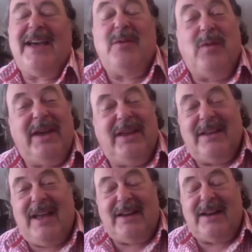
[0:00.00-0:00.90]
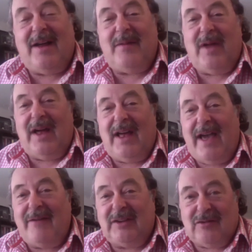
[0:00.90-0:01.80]
And we ended up
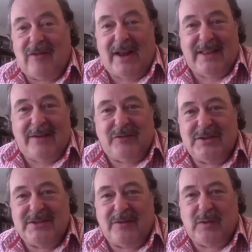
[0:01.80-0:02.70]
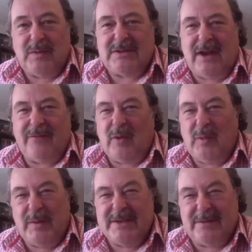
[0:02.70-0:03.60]
having to write that voiceover, which I've
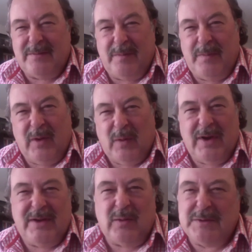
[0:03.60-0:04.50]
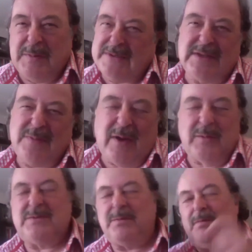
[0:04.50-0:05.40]
always, it always pisses me. I
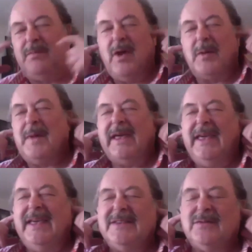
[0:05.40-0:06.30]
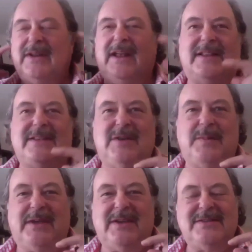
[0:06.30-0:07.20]
almost block my ears when I listen it
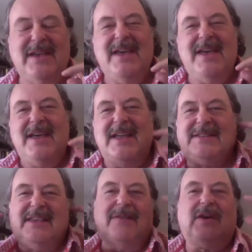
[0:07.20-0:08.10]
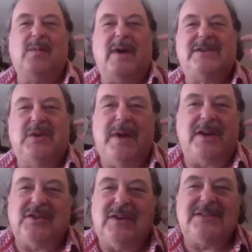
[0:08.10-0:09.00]
because it's giving away too
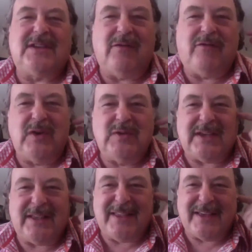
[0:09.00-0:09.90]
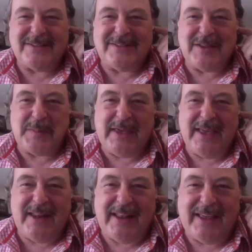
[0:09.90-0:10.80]
much and it's confusing things at the
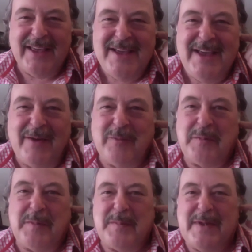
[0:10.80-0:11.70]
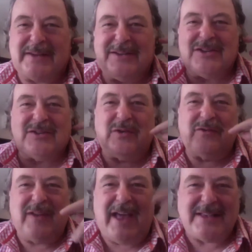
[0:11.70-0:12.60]
beginning. It would have been better just
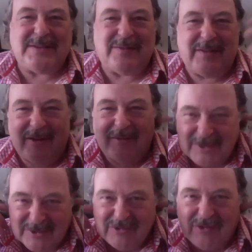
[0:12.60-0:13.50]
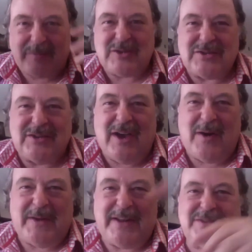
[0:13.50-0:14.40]
to, as the original script, just
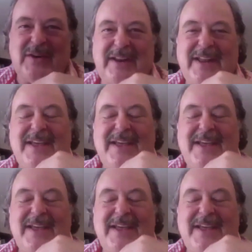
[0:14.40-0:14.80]
go into it.